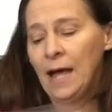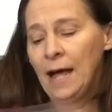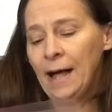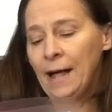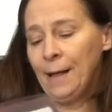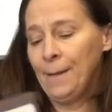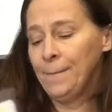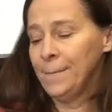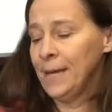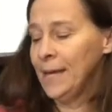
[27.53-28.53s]

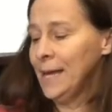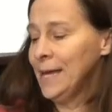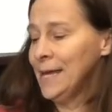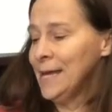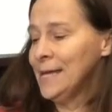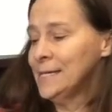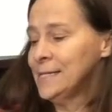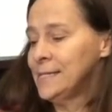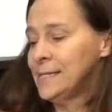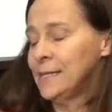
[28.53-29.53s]
Um, it
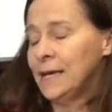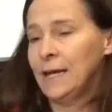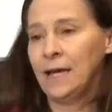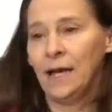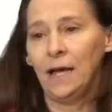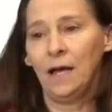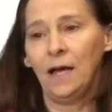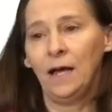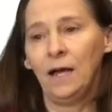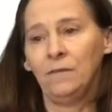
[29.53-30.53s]
is
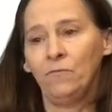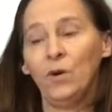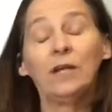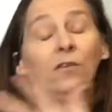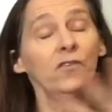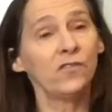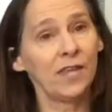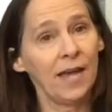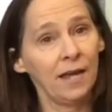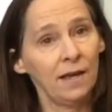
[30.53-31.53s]
what it looks
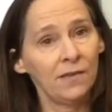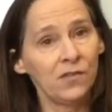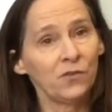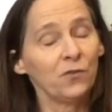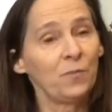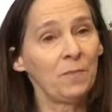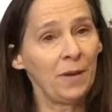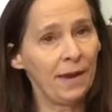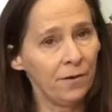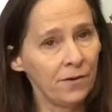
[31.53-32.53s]
like as a group of
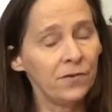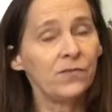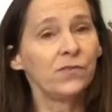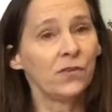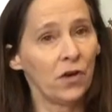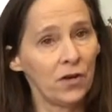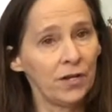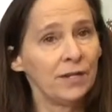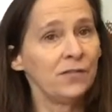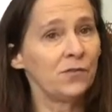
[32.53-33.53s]
parents or
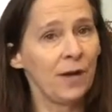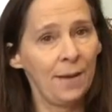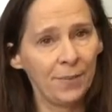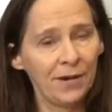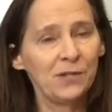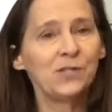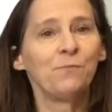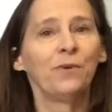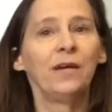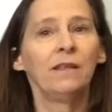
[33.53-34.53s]
guardians, grandparents
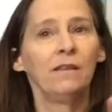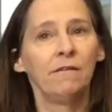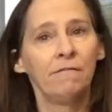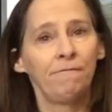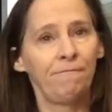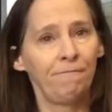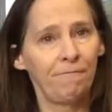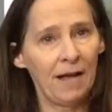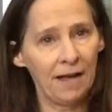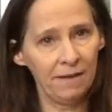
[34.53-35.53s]
bring their
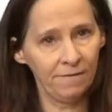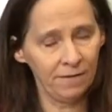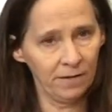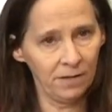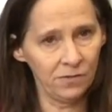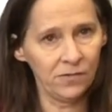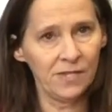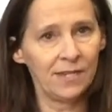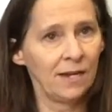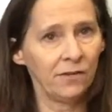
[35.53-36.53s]
five years
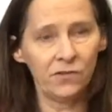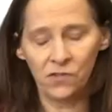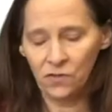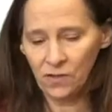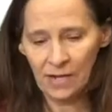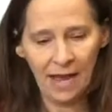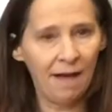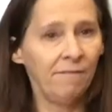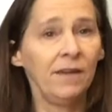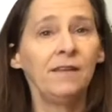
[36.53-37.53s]
and younger. So you can
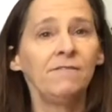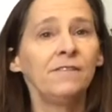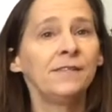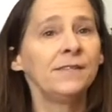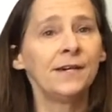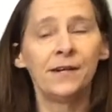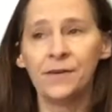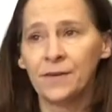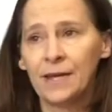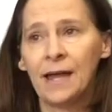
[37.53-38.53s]
have infants there,
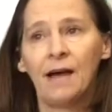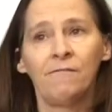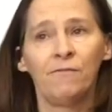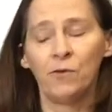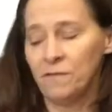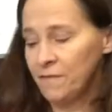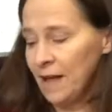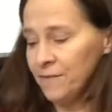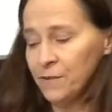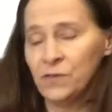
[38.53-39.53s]
you can have four and
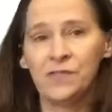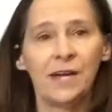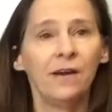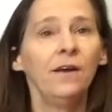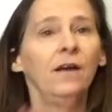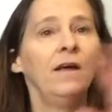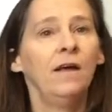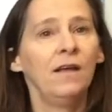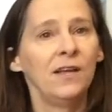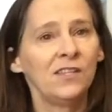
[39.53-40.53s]
five year olds there.
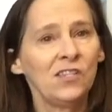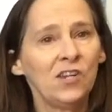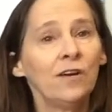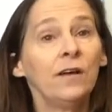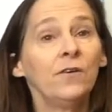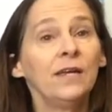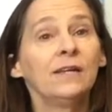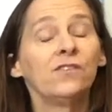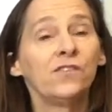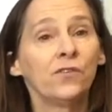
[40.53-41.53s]
They start out in
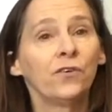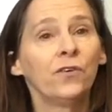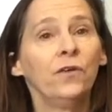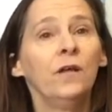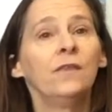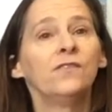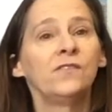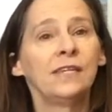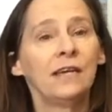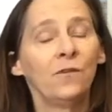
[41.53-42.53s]
a circle. They're
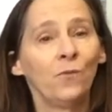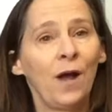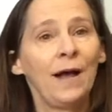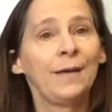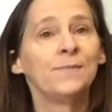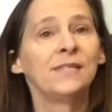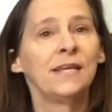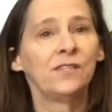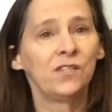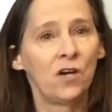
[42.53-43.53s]
singing rhymes
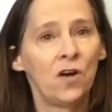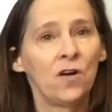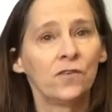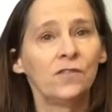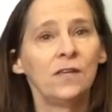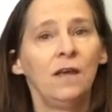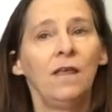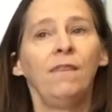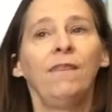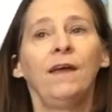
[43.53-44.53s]
and songs.
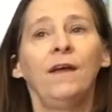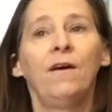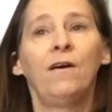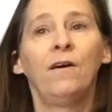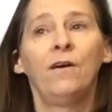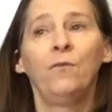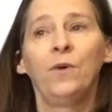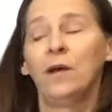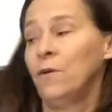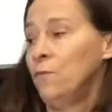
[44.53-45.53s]
They are
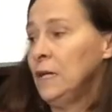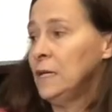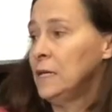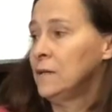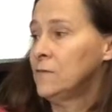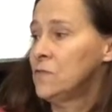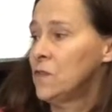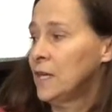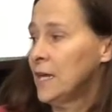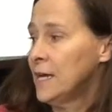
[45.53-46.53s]
we are reading to
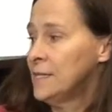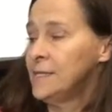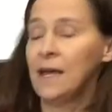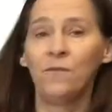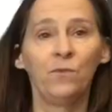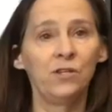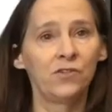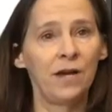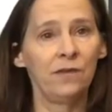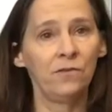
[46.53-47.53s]
the kids, and we
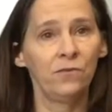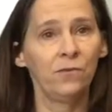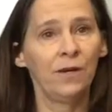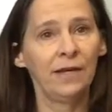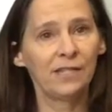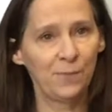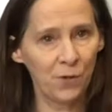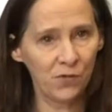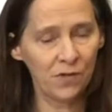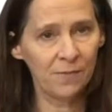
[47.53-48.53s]
try to
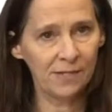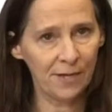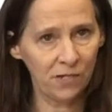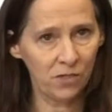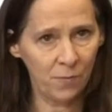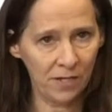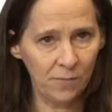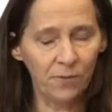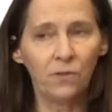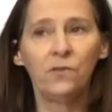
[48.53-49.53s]
expose them as much as
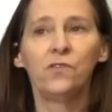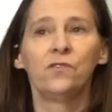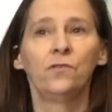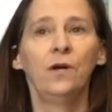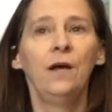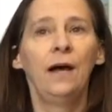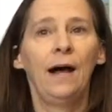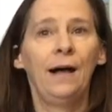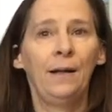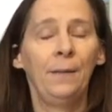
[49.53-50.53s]
possible to
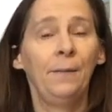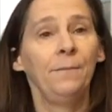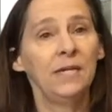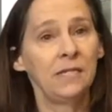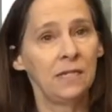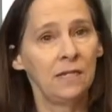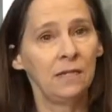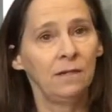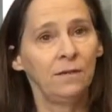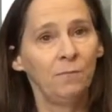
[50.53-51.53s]
uh,
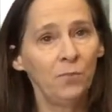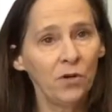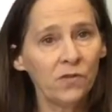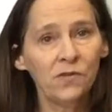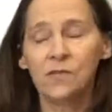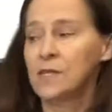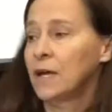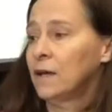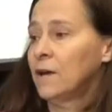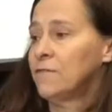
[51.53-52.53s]
Métis books
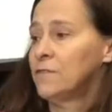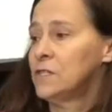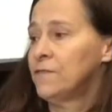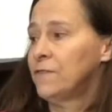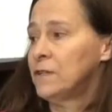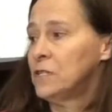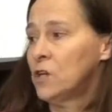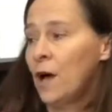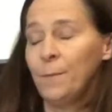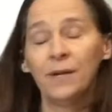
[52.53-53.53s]
that cover different
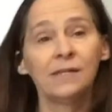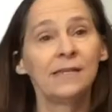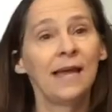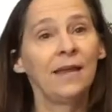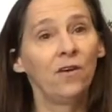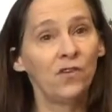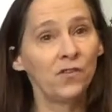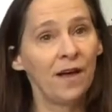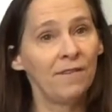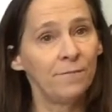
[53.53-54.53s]
topics, and
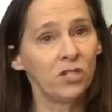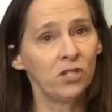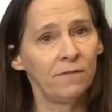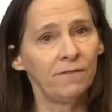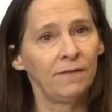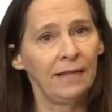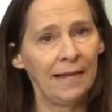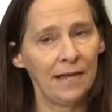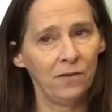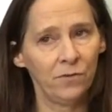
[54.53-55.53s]
also have Michif
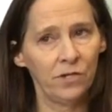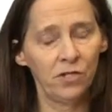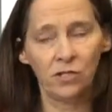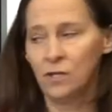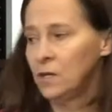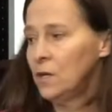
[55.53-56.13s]
language.